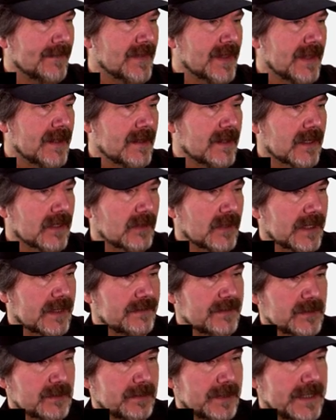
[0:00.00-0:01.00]
create a few
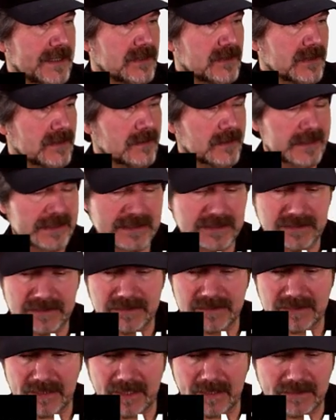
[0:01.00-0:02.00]
petri dishes,
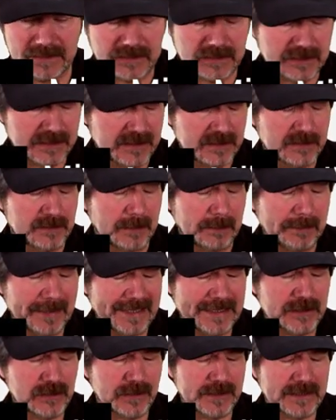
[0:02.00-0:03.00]
some
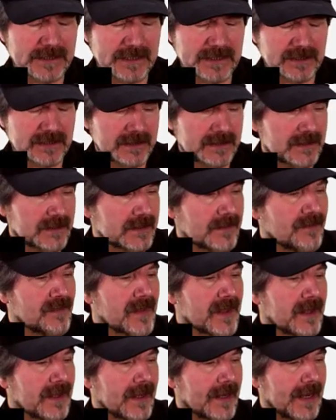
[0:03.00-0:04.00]
petri dishes,
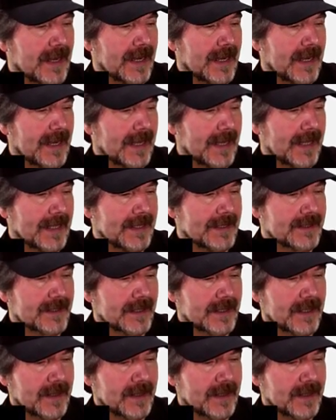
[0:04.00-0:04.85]
and um,